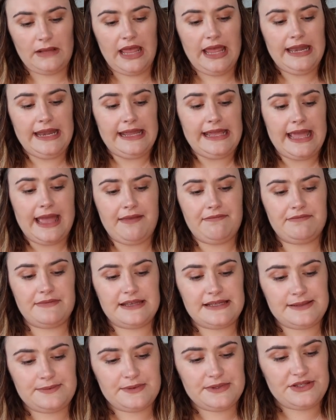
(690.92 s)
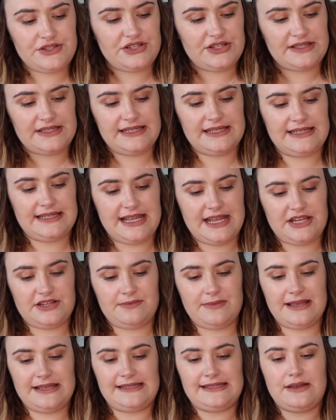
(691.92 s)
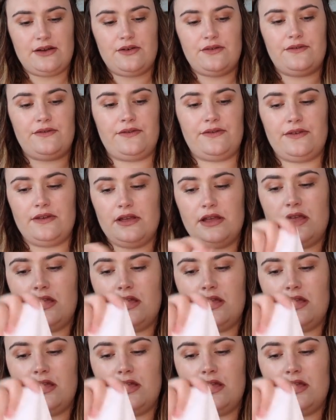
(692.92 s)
And again, this was just to teach myself